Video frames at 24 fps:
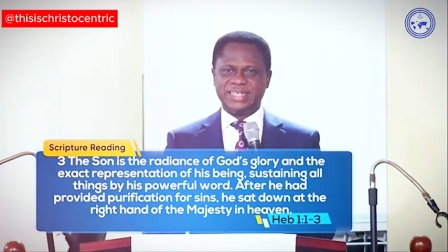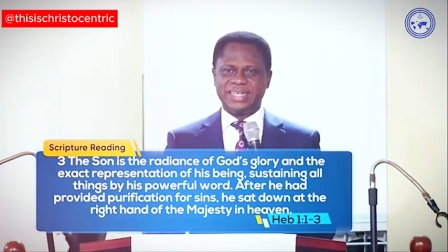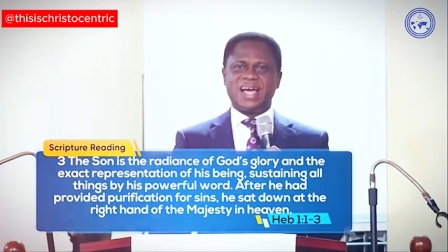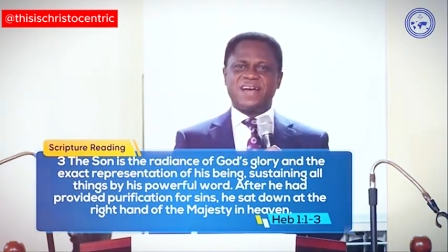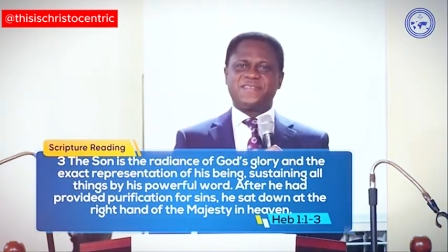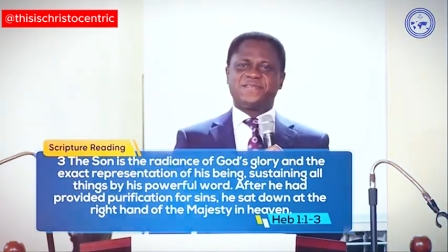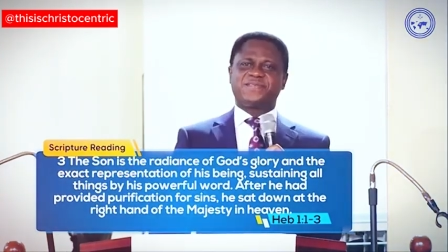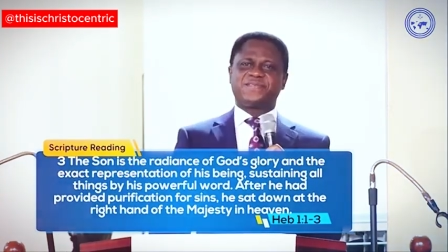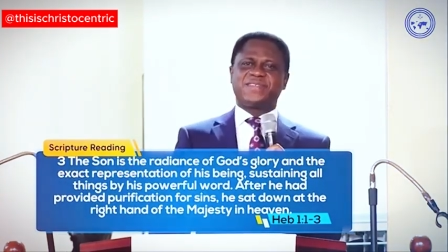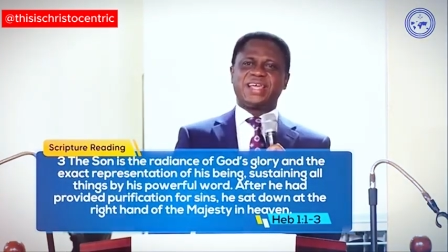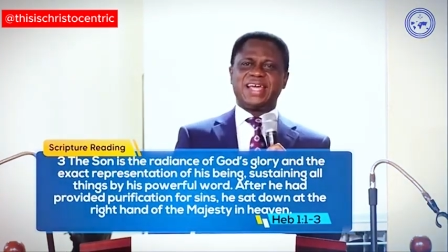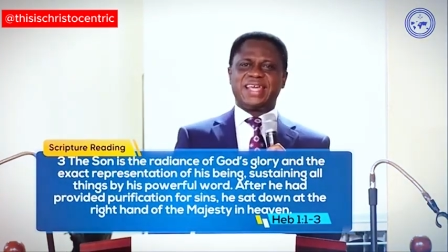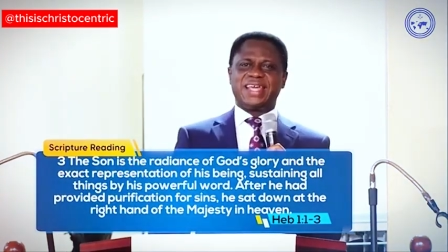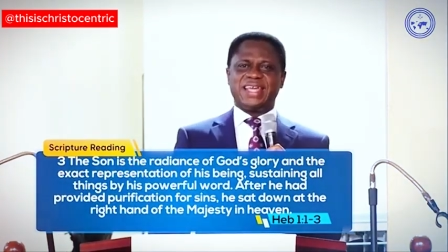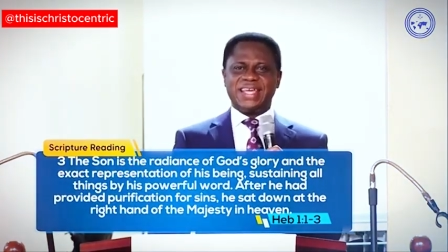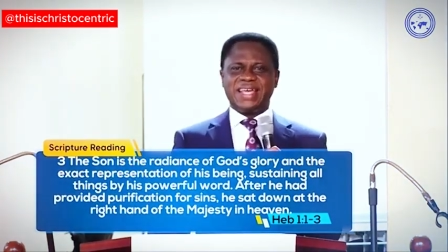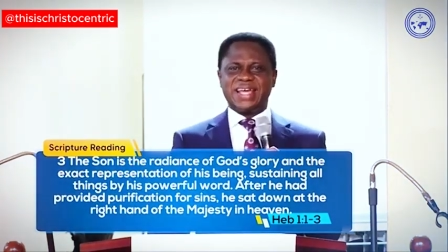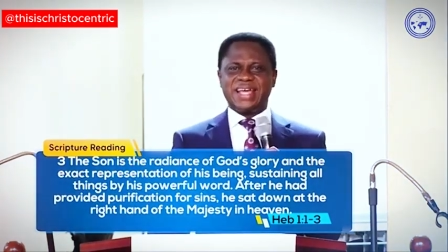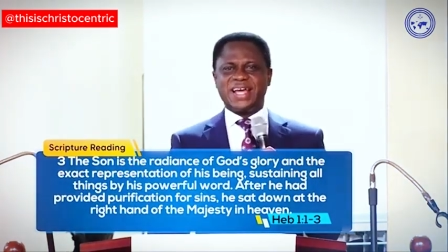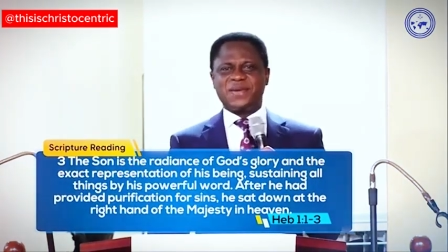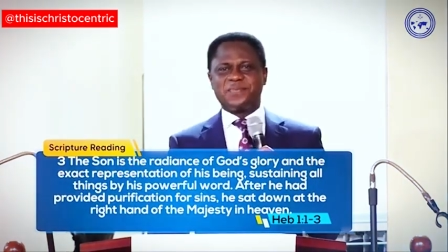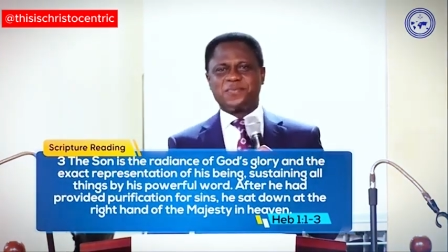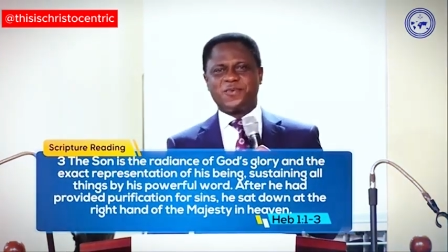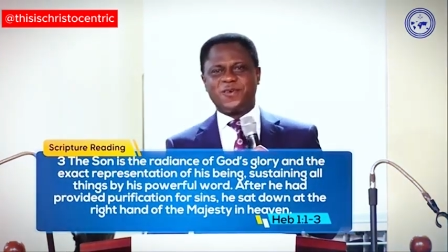After
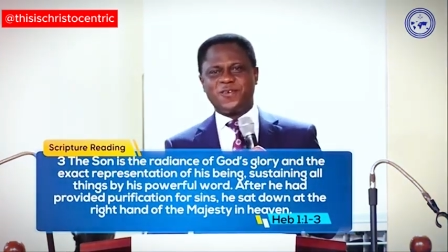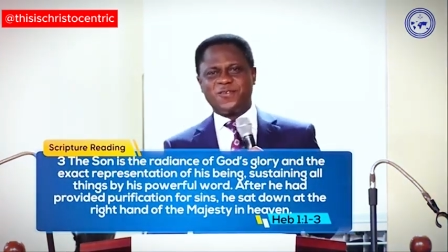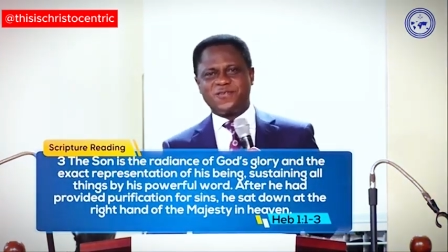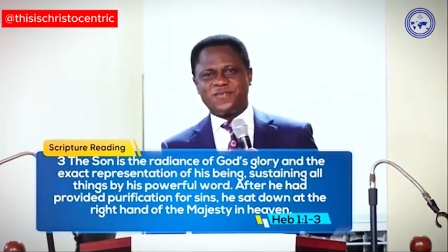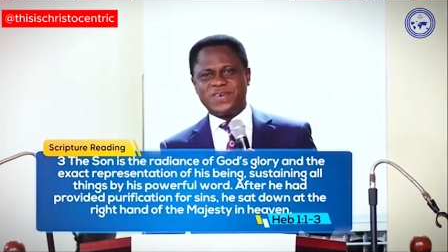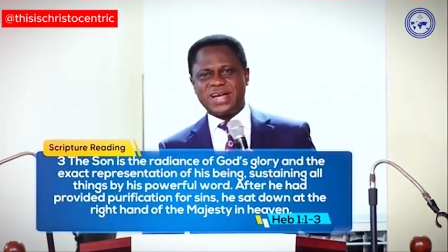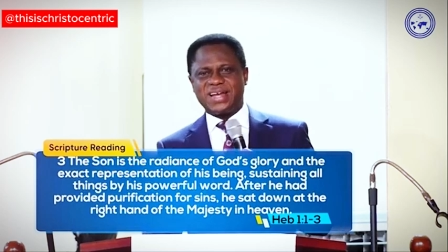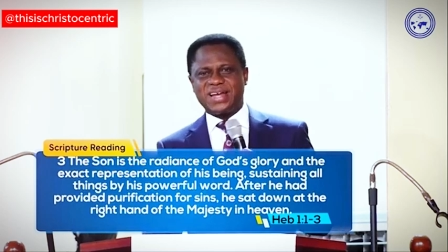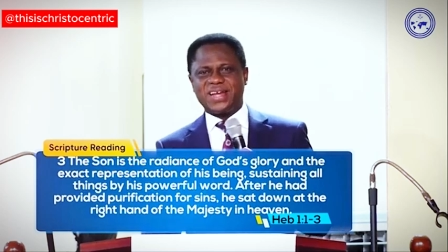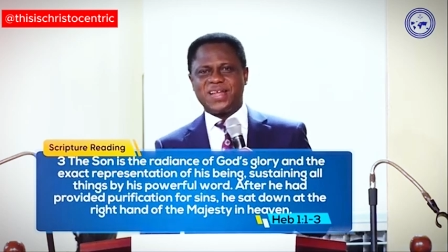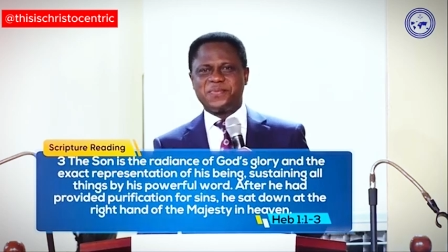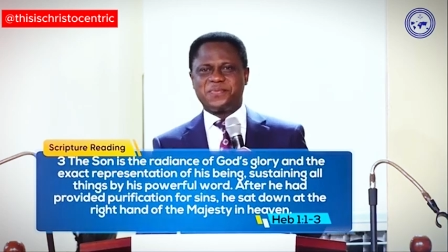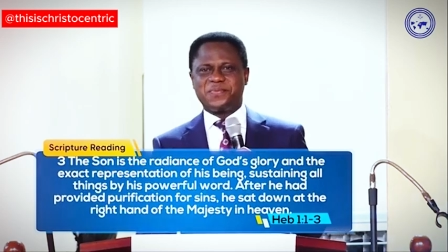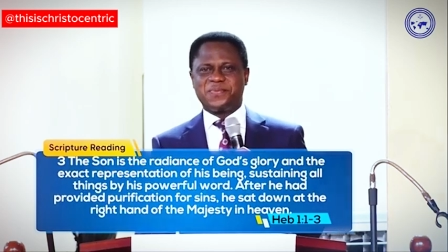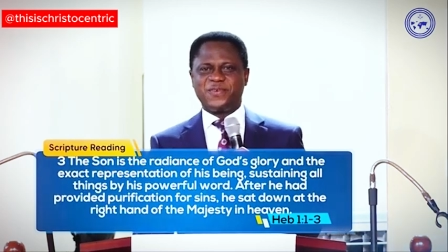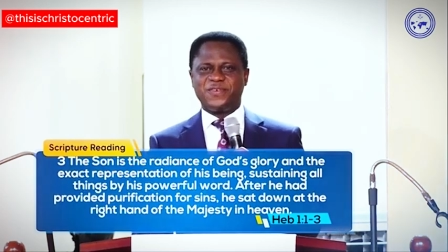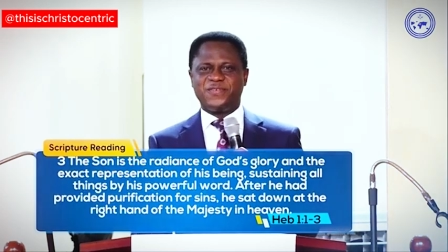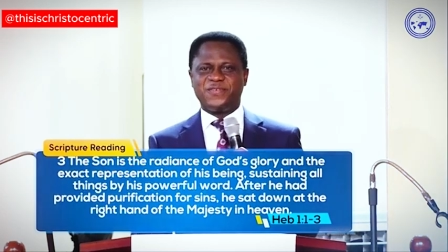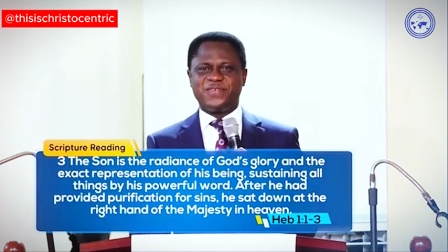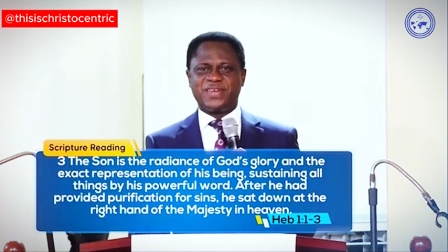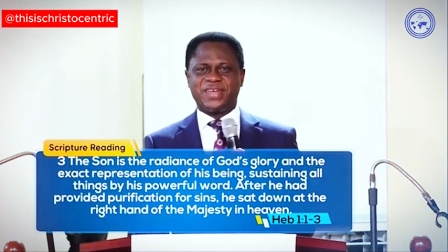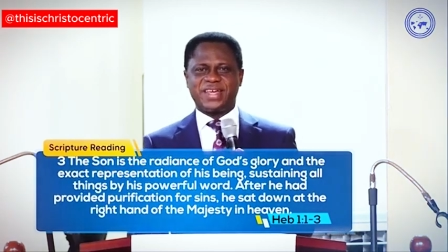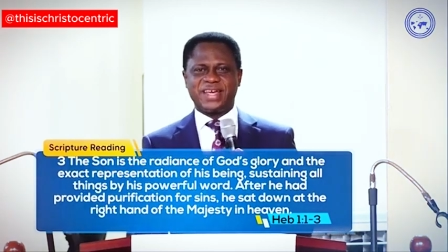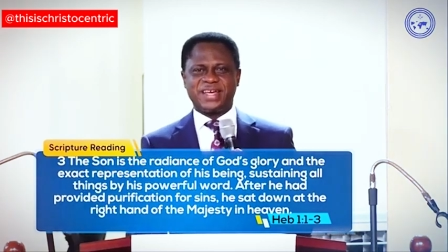he had provided
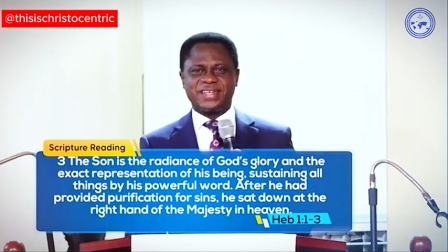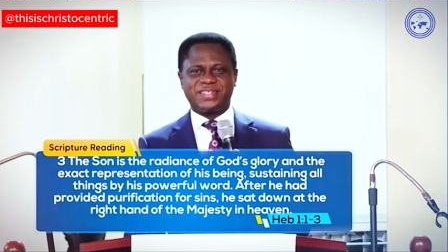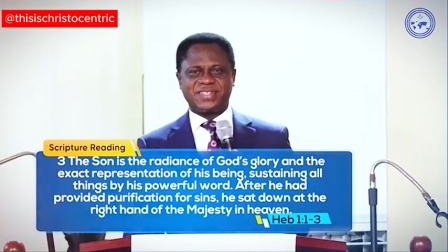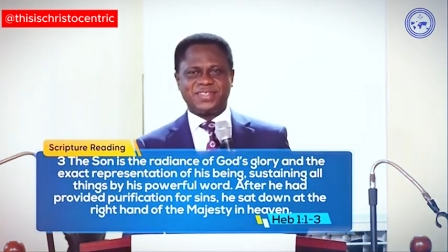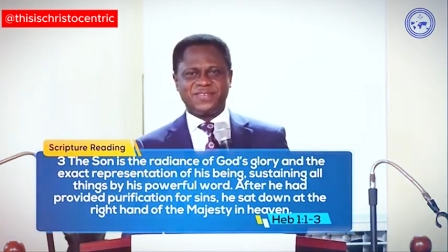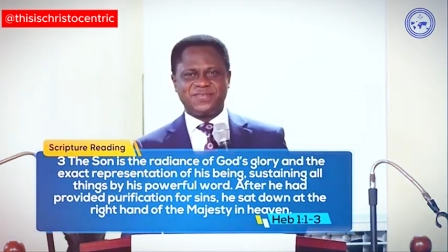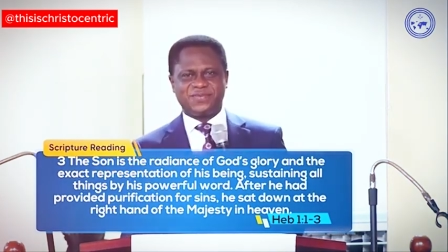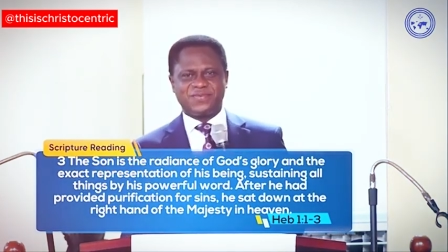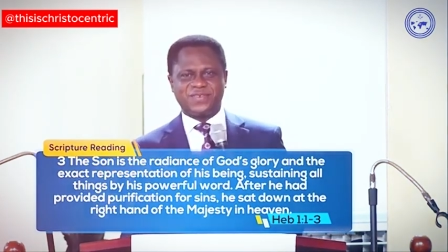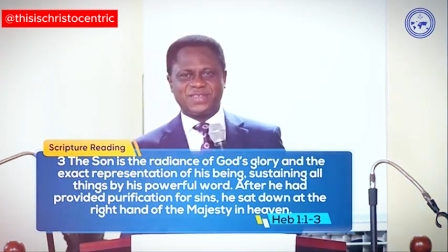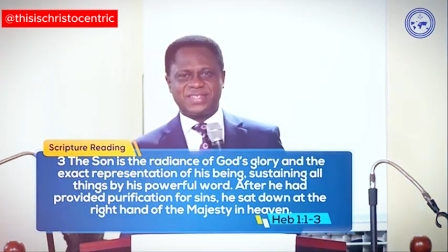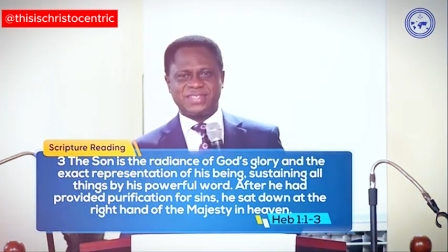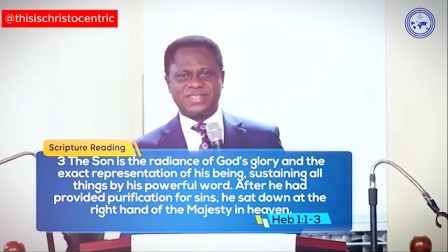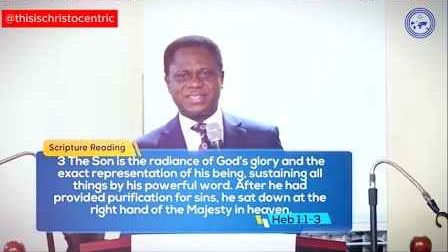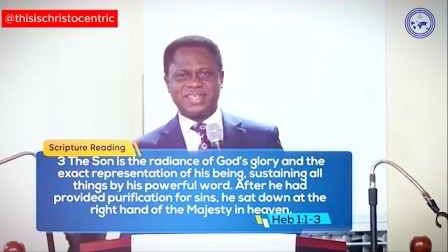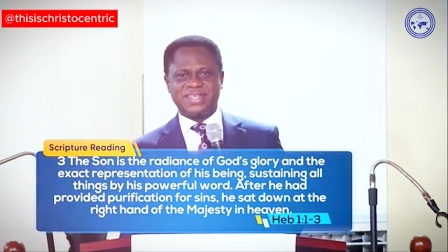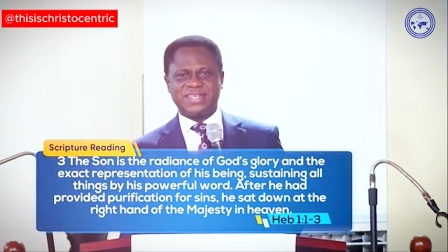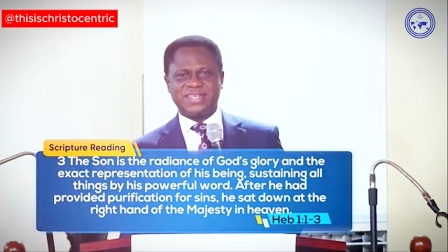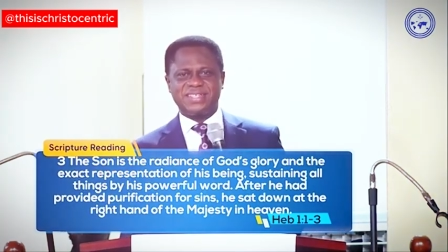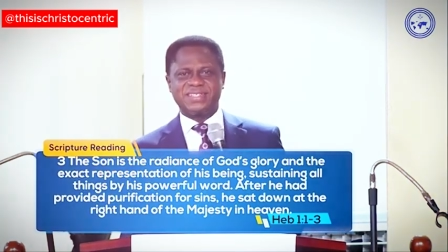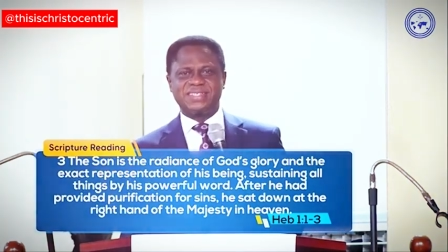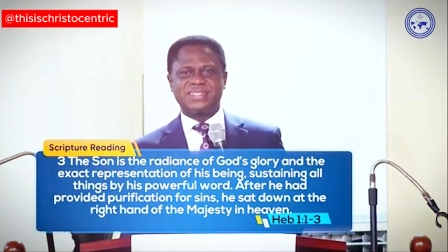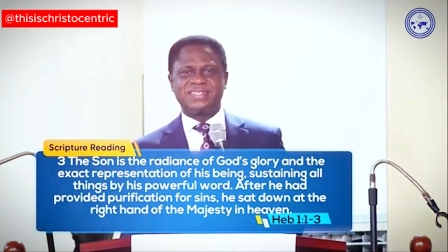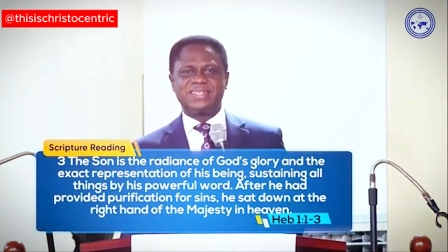purification for
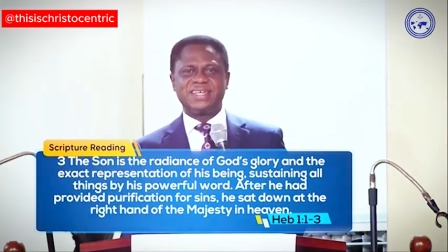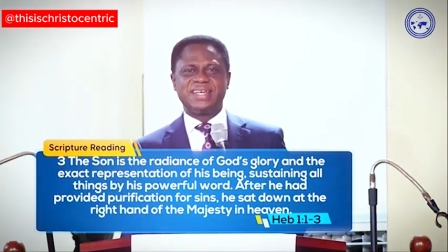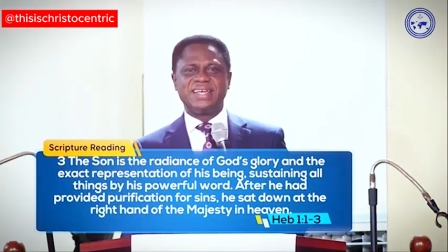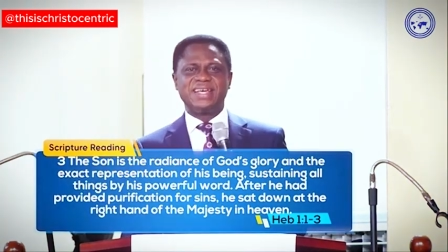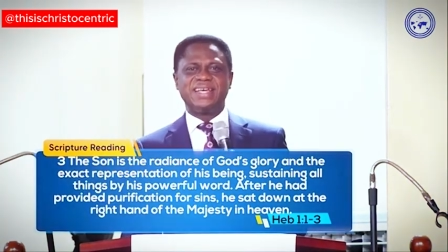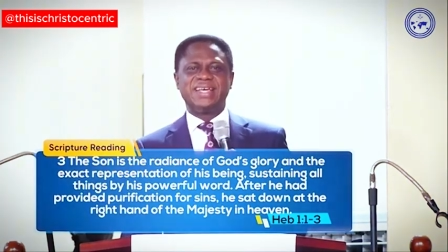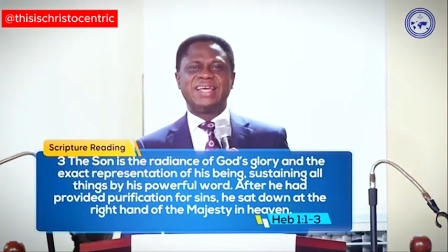sins,